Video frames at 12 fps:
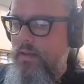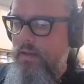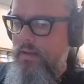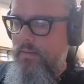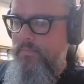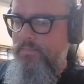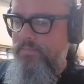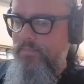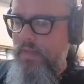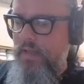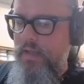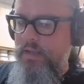um,
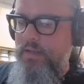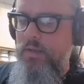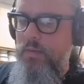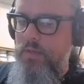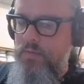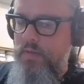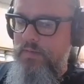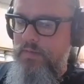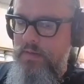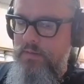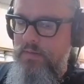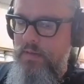I do address
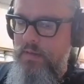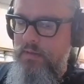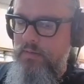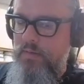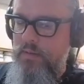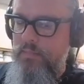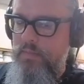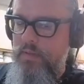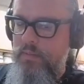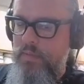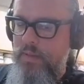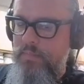these things
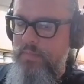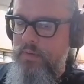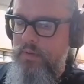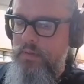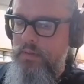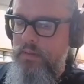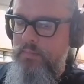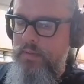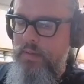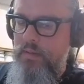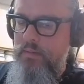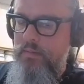in my book a little
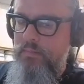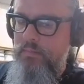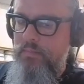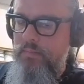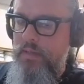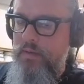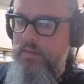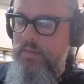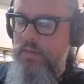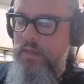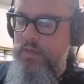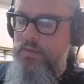bit because
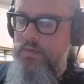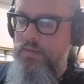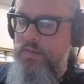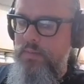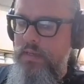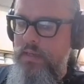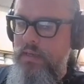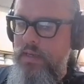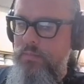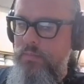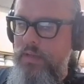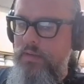they interest me, and I
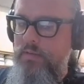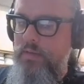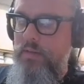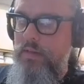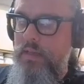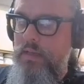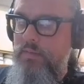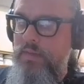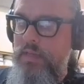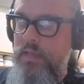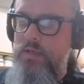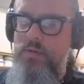reason that if
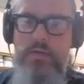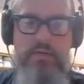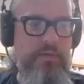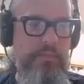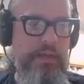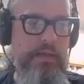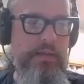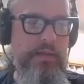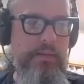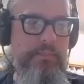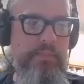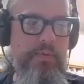they interest me,
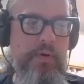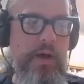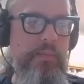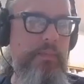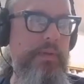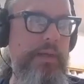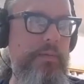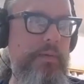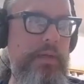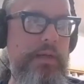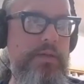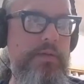they probably
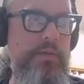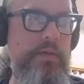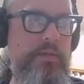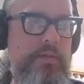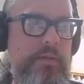will interest